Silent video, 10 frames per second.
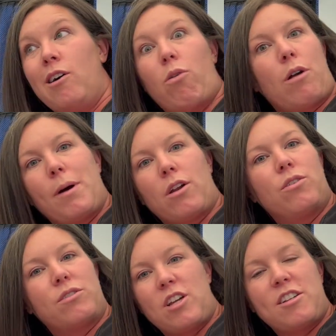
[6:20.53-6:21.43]
water
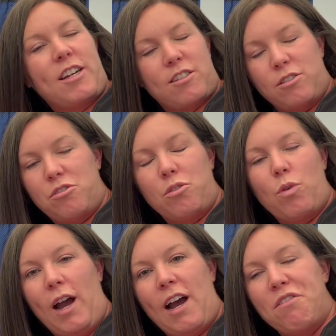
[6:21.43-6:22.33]
bottles, contact solution,
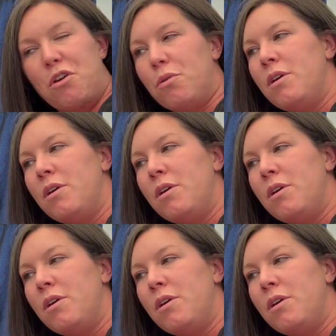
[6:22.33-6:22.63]
what have you.